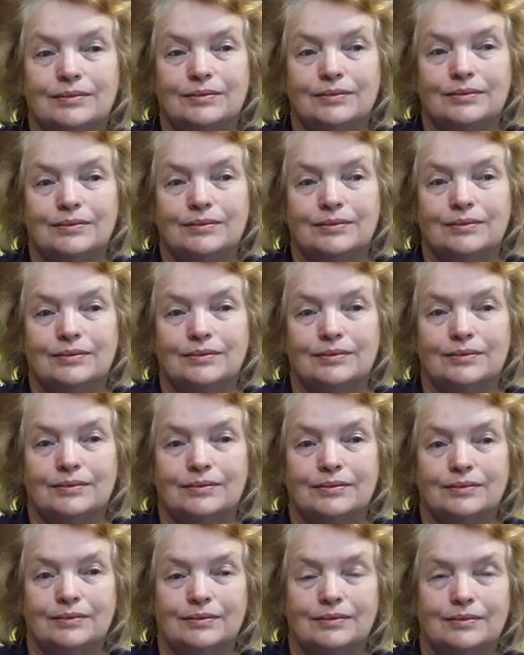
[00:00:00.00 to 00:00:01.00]

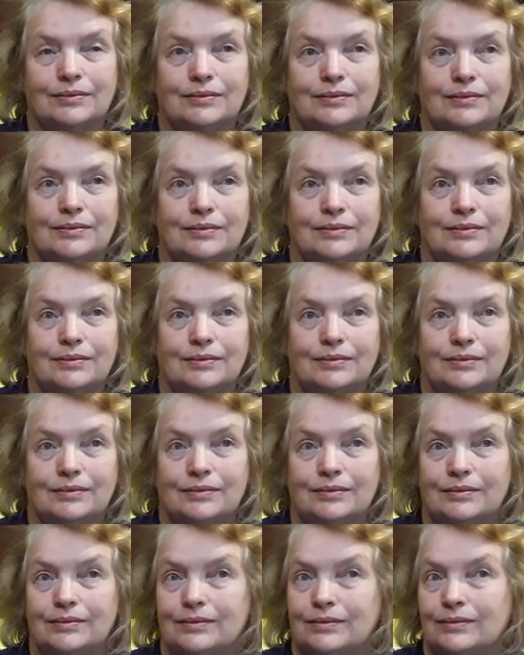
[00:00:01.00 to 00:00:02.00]

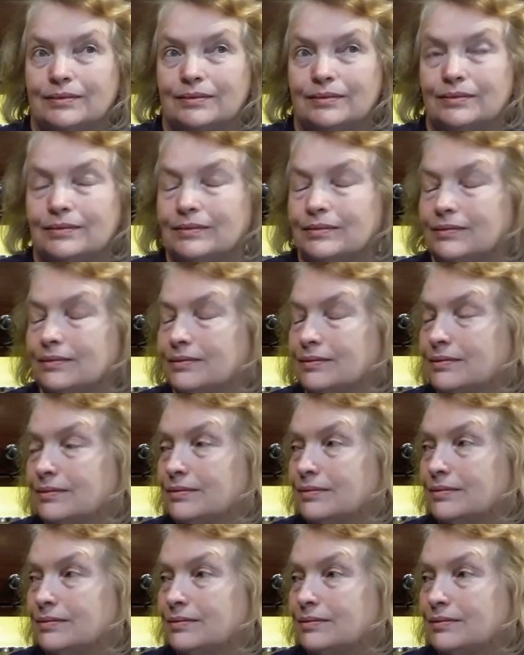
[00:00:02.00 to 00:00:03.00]

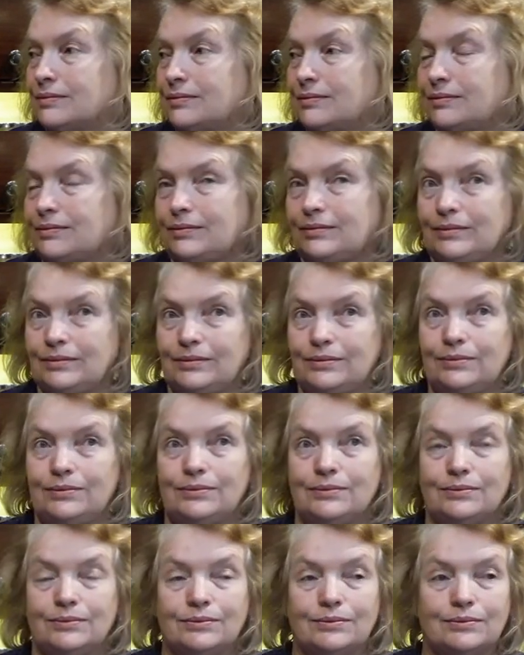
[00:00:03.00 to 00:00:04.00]

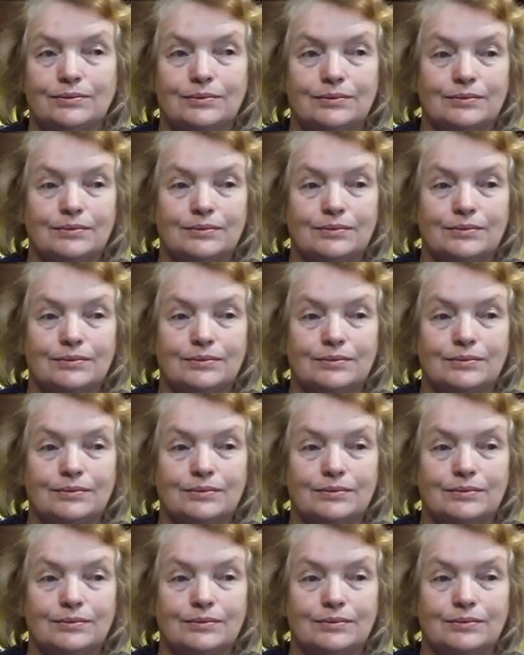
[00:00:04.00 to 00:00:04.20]
No words are spoken by the person on screen.